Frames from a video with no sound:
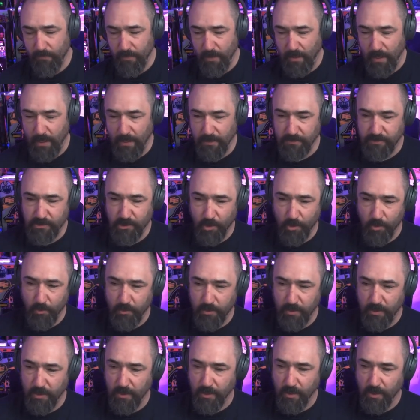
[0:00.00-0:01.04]
And so
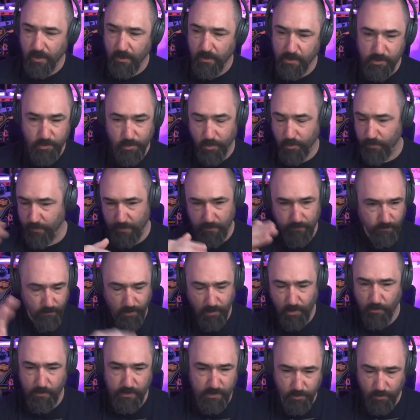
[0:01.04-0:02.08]
this would
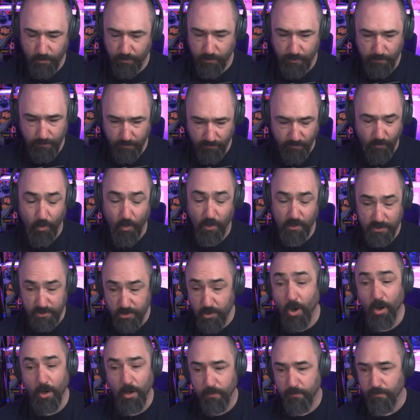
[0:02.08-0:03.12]
have been before I
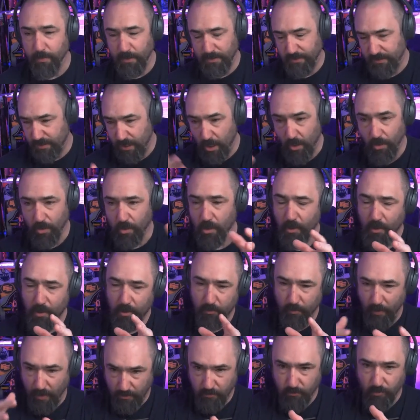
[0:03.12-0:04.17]
started, but still
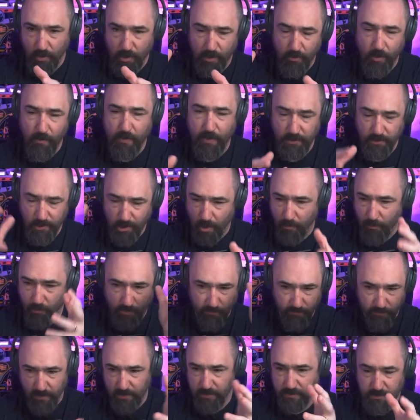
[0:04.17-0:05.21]
right around that time where
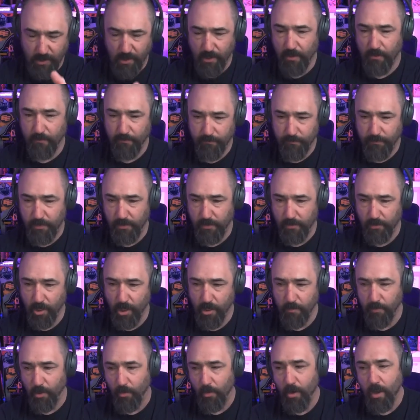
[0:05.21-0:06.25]
everything's kind of being thought
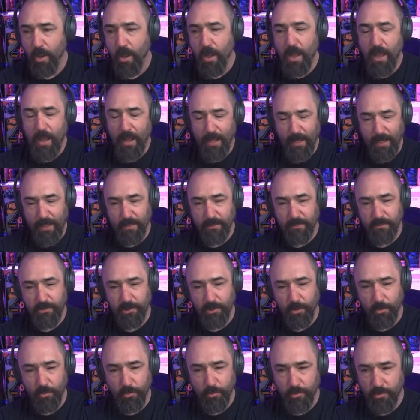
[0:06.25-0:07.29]
about. And
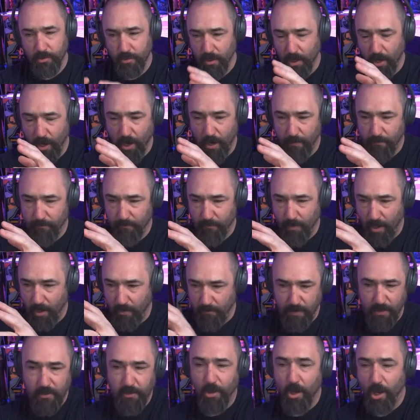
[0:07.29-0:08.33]
so I'm
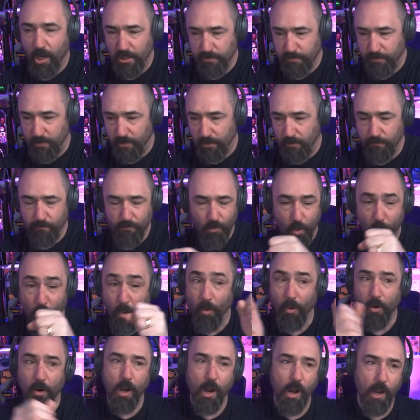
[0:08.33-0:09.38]
in the hospital,
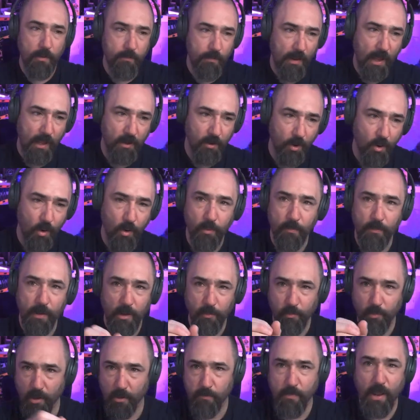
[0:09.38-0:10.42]
or I'm at home.
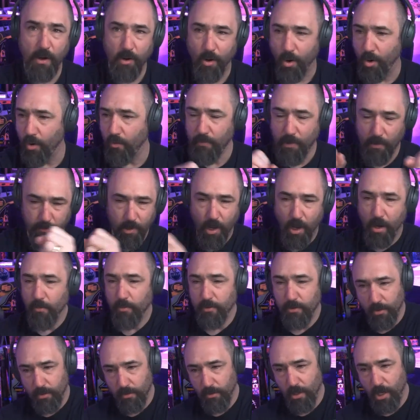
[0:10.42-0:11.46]
And when I'm at home, I'm not
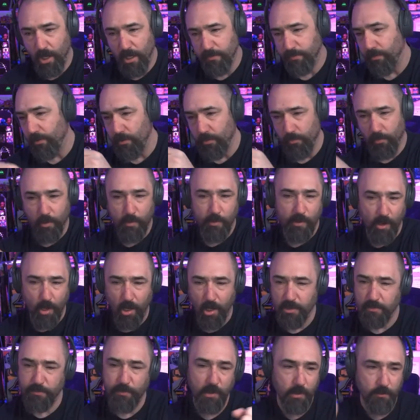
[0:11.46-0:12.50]
with her in the hospital. And when I'm at the
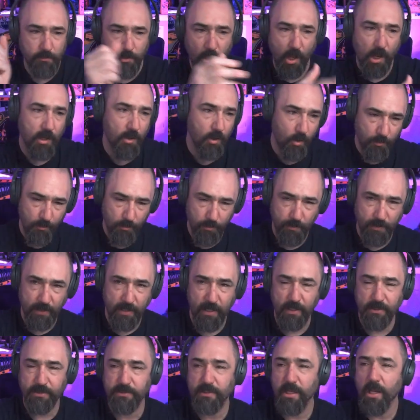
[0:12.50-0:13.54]
hospital, I'm not at home with my
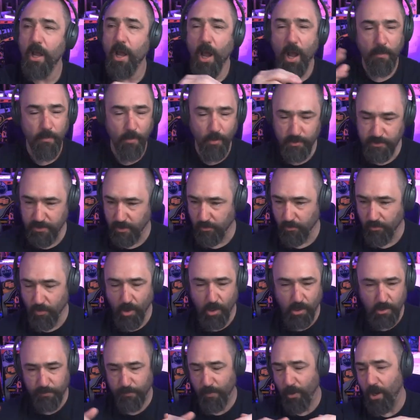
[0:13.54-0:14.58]
kids. I'm always in the
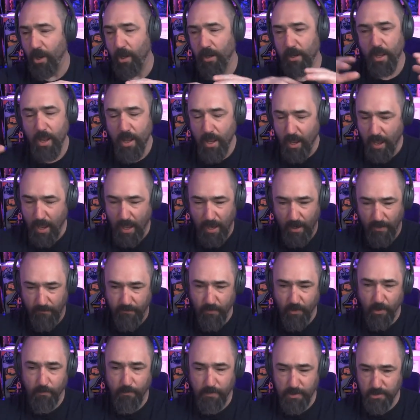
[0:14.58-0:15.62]
wrong spot. And I
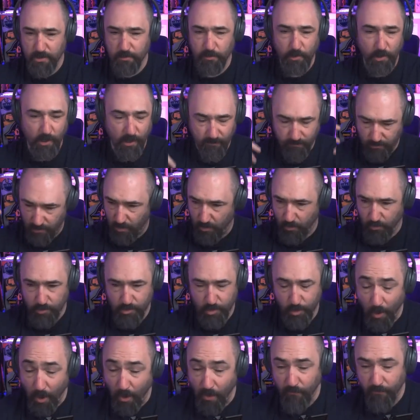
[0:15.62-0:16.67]
felt miserable at,
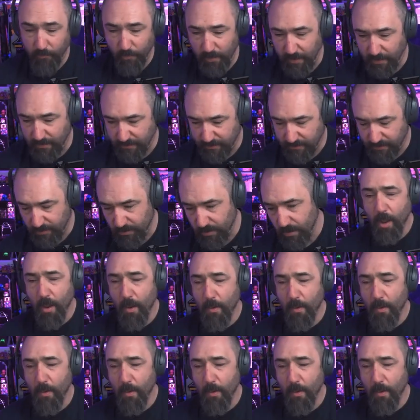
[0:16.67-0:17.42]
12 weeks.